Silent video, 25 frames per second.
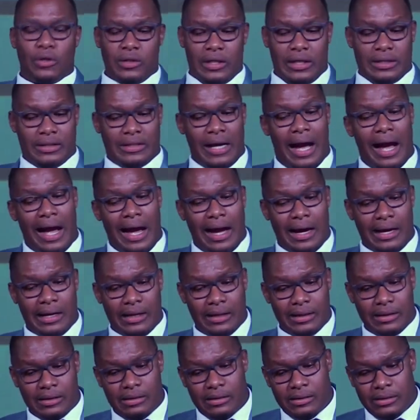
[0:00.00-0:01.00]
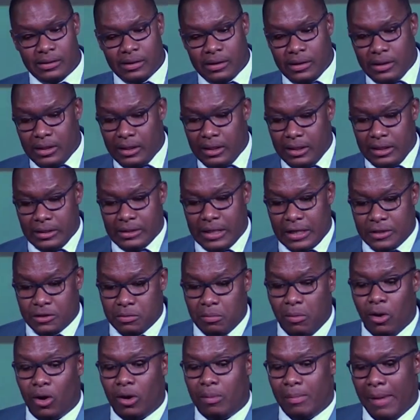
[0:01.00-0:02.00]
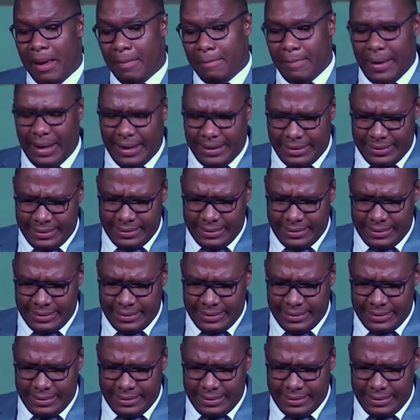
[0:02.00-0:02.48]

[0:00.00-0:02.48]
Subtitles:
the tongue is a small member.